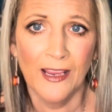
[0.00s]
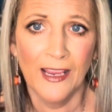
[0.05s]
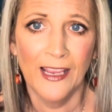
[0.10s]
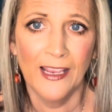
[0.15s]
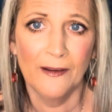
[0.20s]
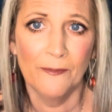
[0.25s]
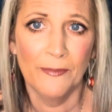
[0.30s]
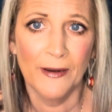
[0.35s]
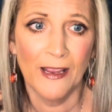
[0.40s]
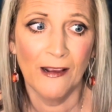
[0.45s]

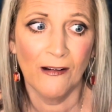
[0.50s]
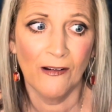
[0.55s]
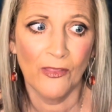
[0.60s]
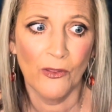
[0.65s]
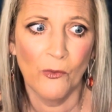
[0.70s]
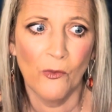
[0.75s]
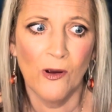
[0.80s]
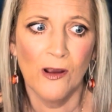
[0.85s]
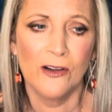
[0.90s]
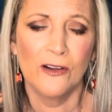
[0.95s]
and be out on
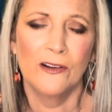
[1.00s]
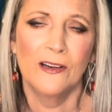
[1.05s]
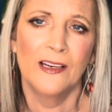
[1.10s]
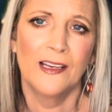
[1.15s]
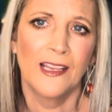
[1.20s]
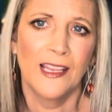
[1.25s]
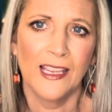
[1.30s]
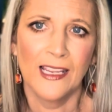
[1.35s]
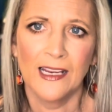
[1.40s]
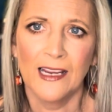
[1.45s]
the water
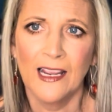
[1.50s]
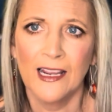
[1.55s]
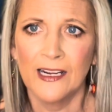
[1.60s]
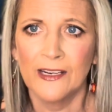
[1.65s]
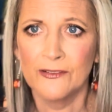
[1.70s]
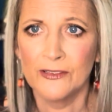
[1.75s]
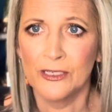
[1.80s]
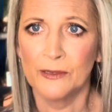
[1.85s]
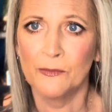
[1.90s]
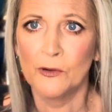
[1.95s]
and get kind
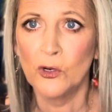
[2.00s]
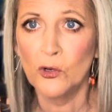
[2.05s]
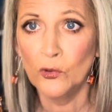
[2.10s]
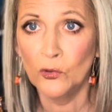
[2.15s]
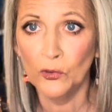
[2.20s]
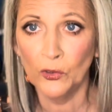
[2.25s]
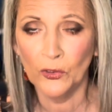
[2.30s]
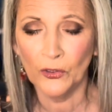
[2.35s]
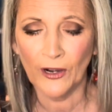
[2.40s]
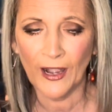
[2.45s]
of some
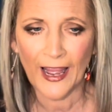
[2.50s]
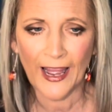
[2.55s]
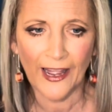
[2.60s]
cooler